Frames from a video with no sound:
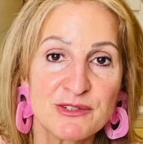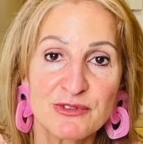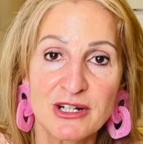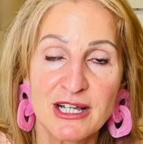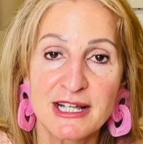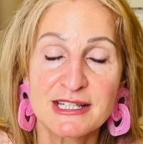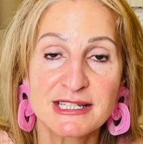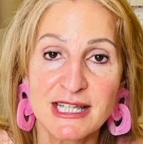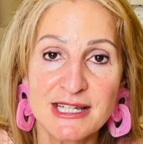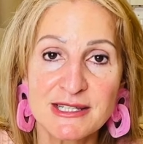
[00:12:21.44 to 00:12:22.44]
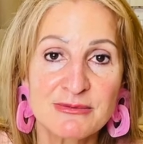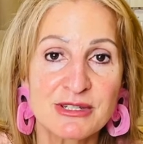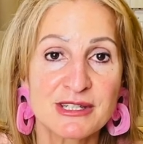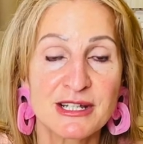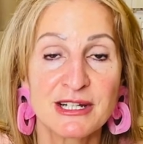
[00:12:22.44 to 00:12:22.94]
for clients, custom
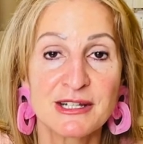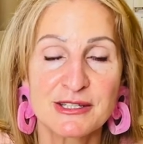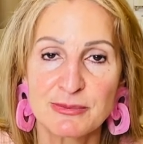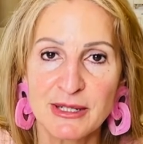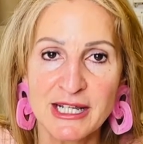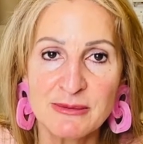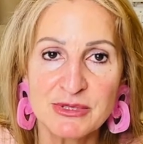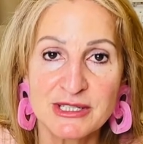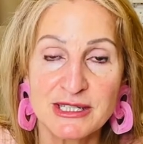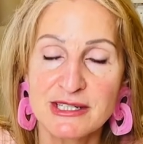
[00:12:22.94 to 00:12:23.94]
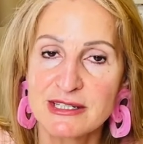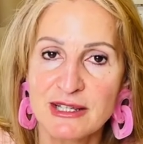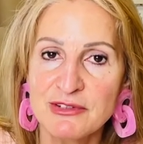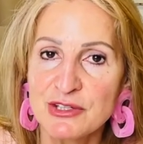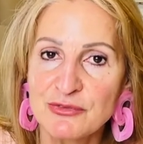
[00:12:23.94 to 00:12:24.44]
designing, supplying boutiques,
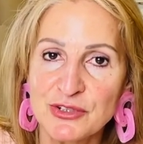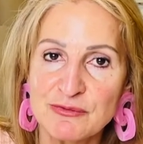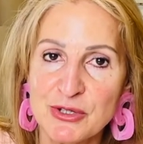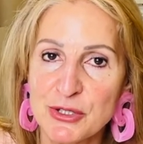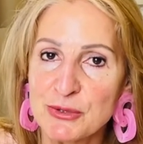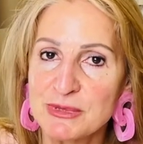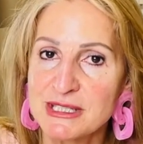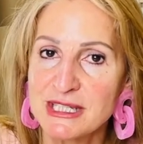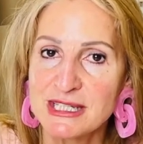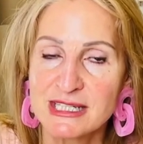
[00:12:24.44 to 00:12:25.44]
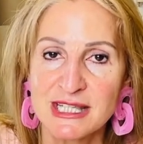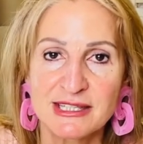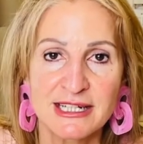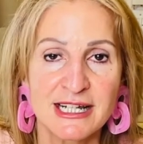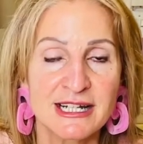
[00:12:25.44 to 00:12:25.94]
having a few of my own boutiques down the
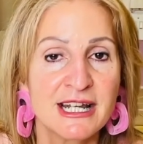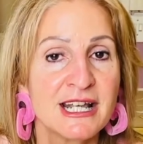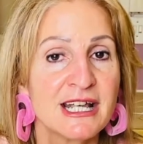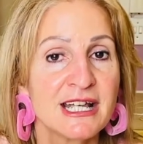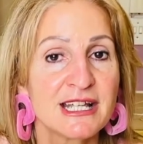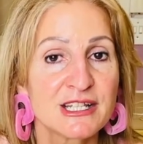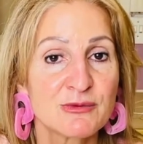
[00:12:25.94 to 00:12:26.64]
line, as